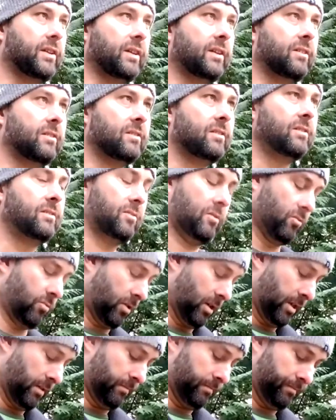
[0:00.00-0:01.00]
now. That's
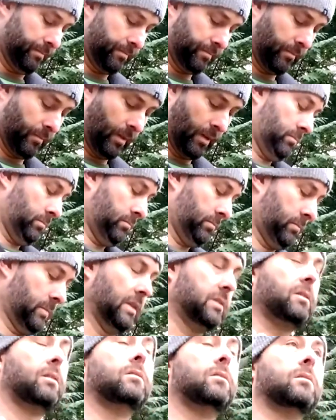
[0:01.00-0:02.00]
great.
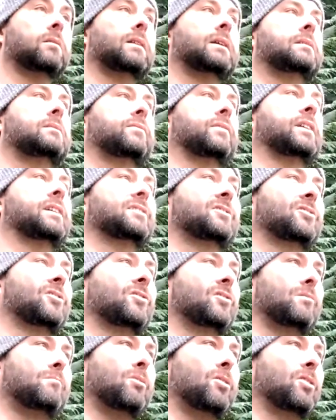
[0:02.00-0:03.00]
There's a lot of these vests on
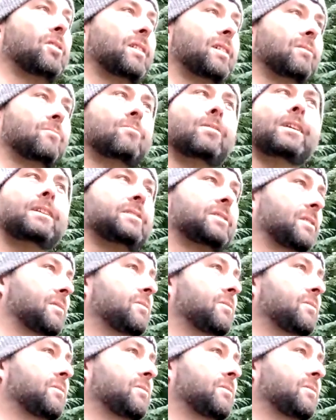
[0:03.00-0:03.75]
the market ranging